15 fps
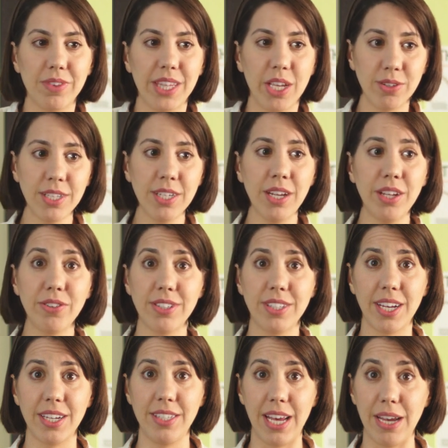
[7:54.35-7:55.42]
there's another
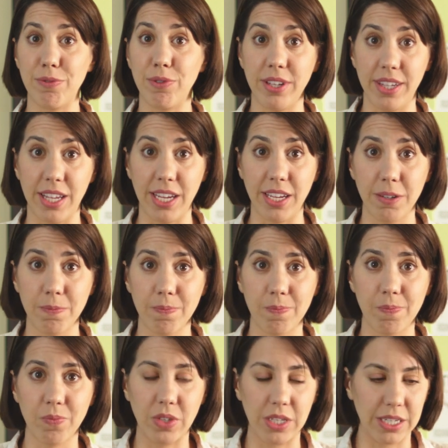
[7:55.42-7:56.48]
side to everything.
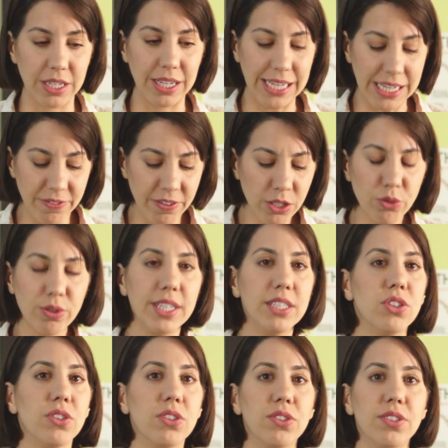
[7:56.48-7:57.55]
Even
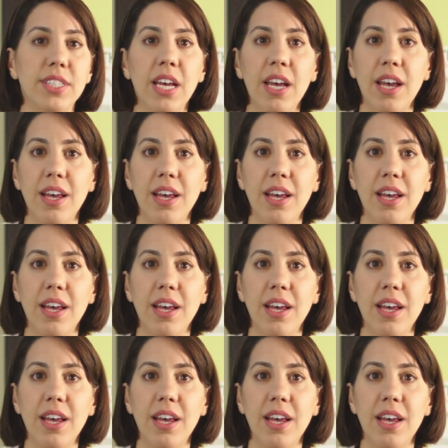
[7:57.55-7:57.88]
creatures